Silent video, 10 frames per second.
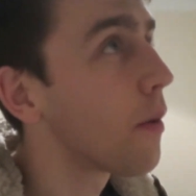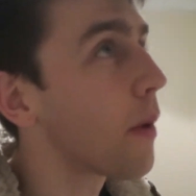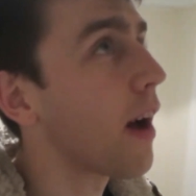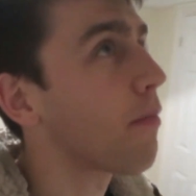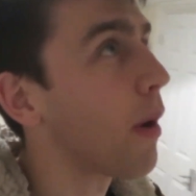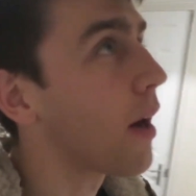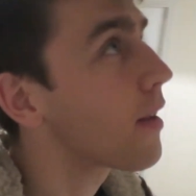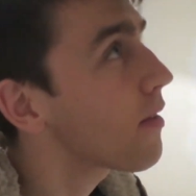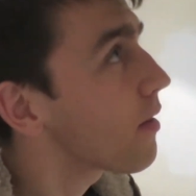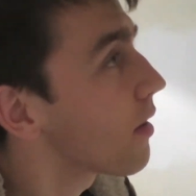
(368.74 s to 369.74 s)
we have
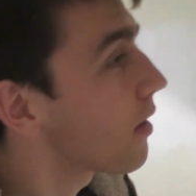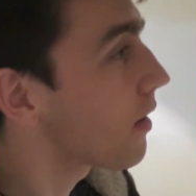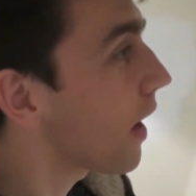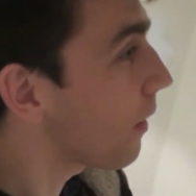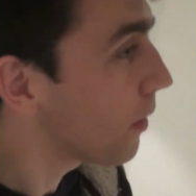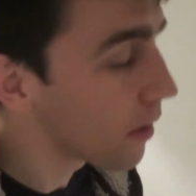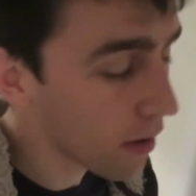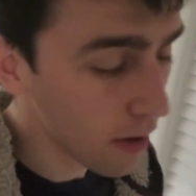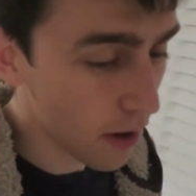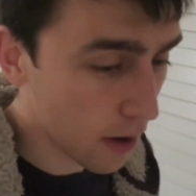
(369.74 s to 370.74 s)
blinds now.
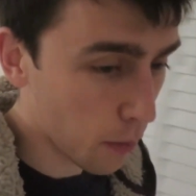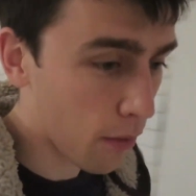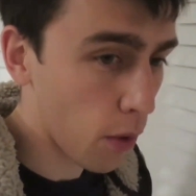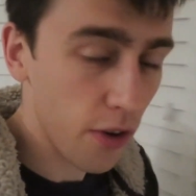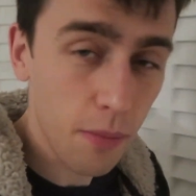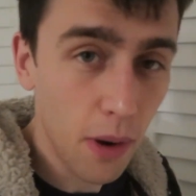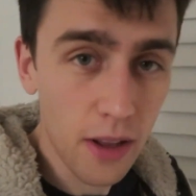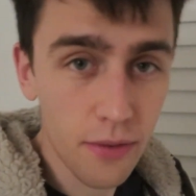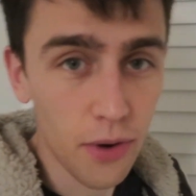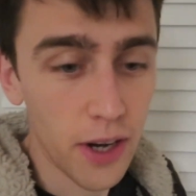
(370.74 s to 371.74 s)
We've wanted
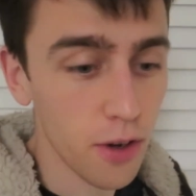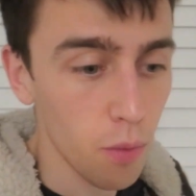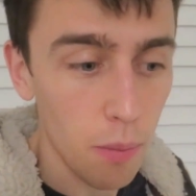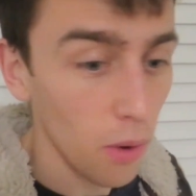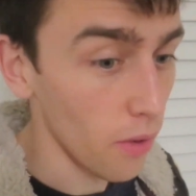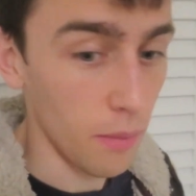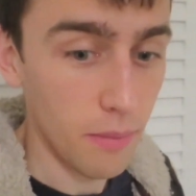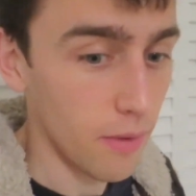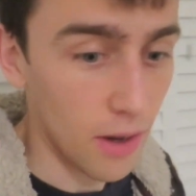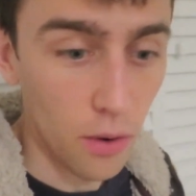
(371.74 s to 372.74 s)
blinds for ages. We bought
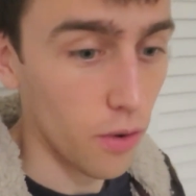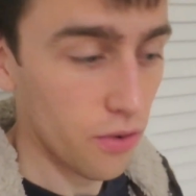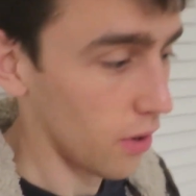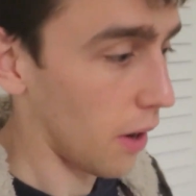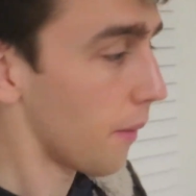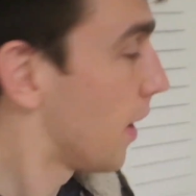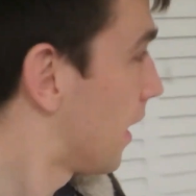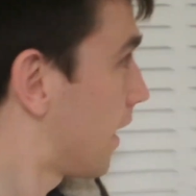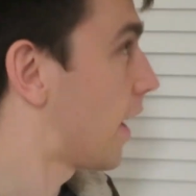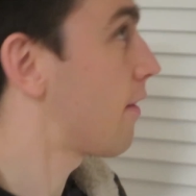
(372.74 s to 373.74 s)
them yonks ago
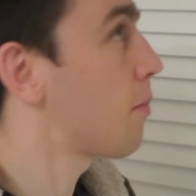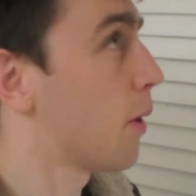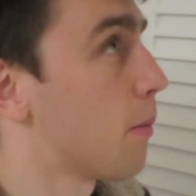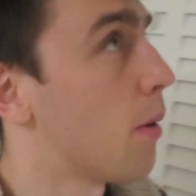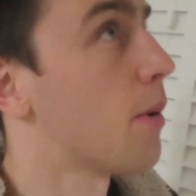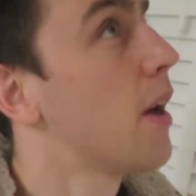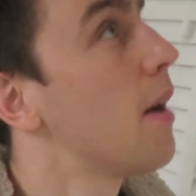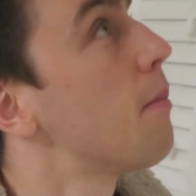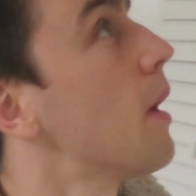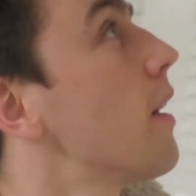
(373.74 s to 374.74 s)
and never put them up.
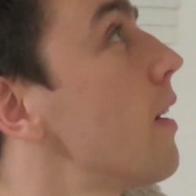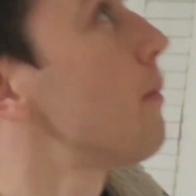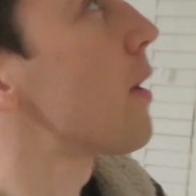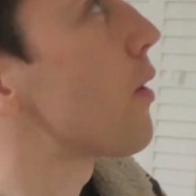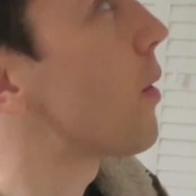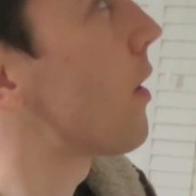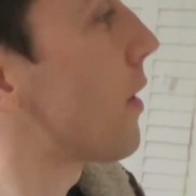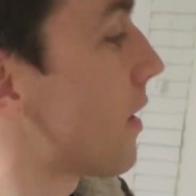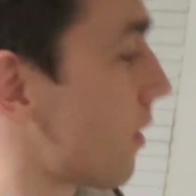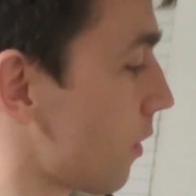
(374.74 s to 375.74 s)
But because we don't
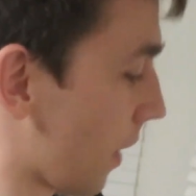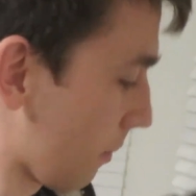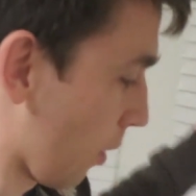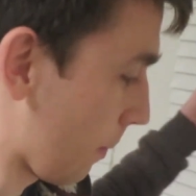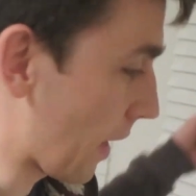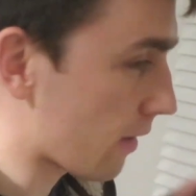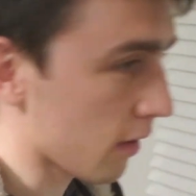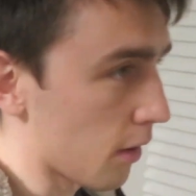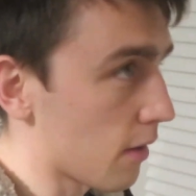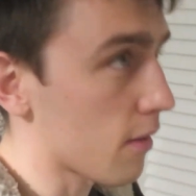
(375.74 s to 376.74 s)
need to do any more painting
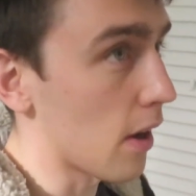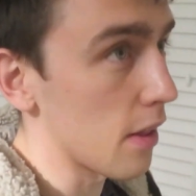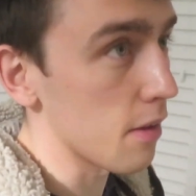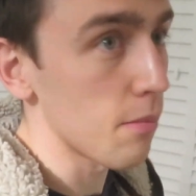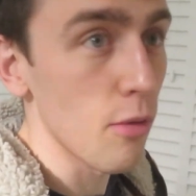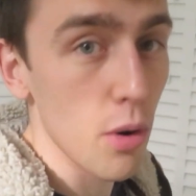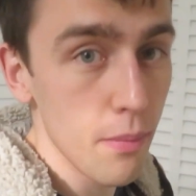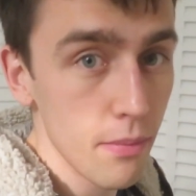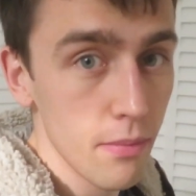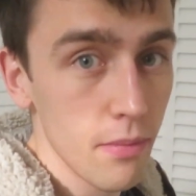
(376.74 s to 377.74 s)
on this side of the
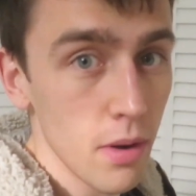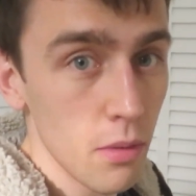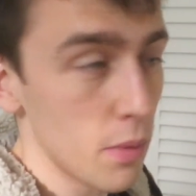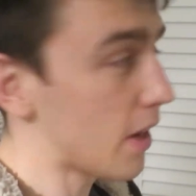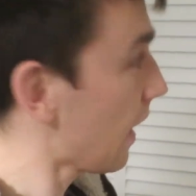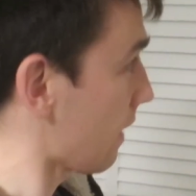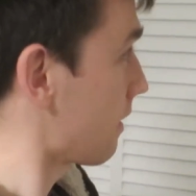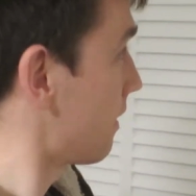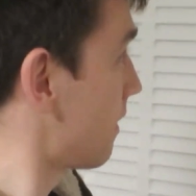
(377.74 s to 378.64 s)
room, we can.